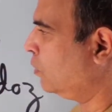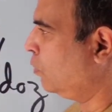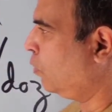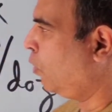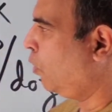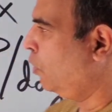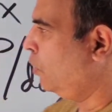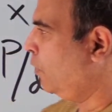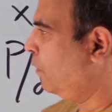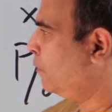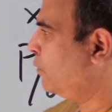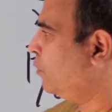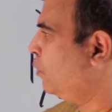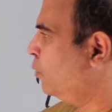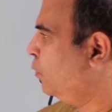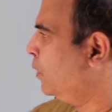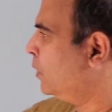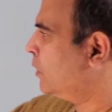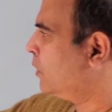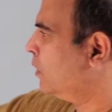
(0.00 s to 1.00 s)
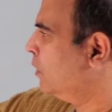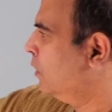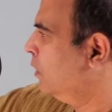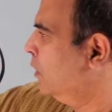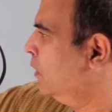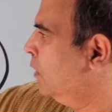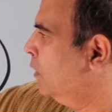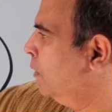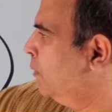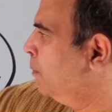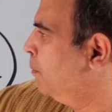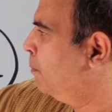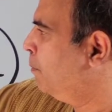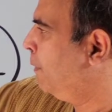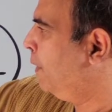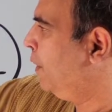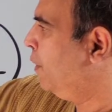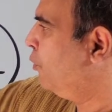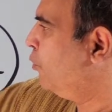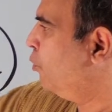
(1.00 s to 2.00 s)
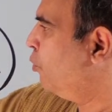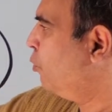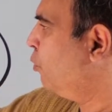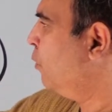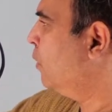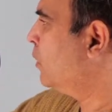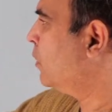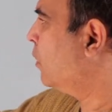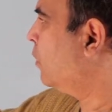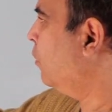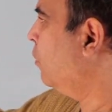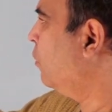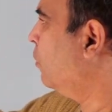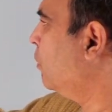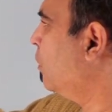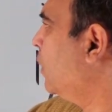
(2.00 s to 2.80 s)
So all you have to do is P into 2 is equal